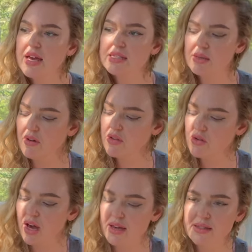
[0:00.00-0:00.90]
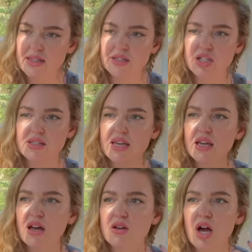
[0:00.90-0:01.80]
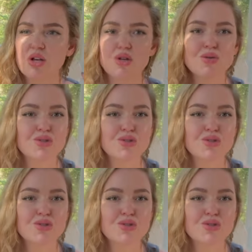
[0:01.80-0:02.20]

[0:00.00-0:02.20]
Some of you guys, it's just like a new